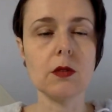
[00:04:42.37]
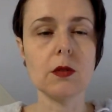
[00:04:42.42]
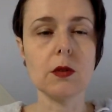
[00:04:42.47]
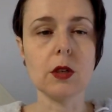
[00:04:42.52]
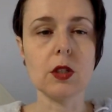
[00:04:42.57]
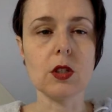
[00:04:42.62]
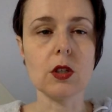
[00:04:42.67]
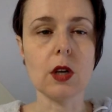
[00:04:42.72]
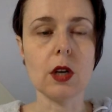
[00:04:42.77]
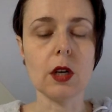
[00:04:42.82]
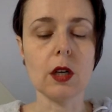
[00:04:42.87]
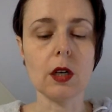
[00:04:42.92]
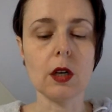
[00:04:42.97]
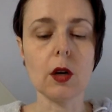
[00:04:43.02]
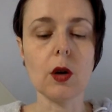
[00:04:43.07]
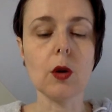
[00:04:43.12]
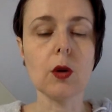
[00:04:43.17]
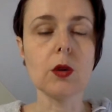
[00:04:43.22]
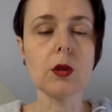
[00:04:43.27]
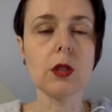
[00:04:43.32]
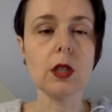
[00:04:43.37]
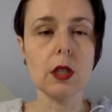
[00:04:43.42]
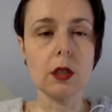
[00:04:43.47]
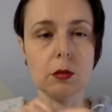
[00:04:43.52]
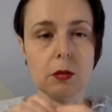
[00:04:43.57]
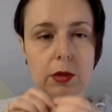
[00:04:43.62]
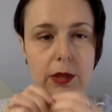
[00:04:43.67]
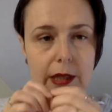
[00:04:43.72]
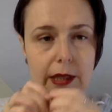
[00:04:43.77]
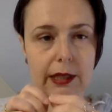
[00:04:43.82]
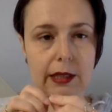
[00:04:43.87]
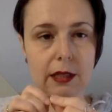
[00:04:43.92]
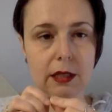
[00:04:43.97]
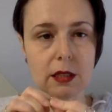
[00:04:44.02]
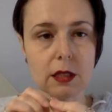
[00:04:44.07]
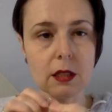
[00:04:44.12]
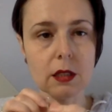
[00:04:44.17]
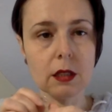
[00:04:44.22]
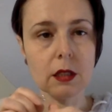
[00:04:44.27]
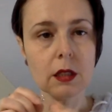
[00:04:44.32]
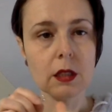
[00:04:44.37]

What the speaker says: So I try to hold it in place,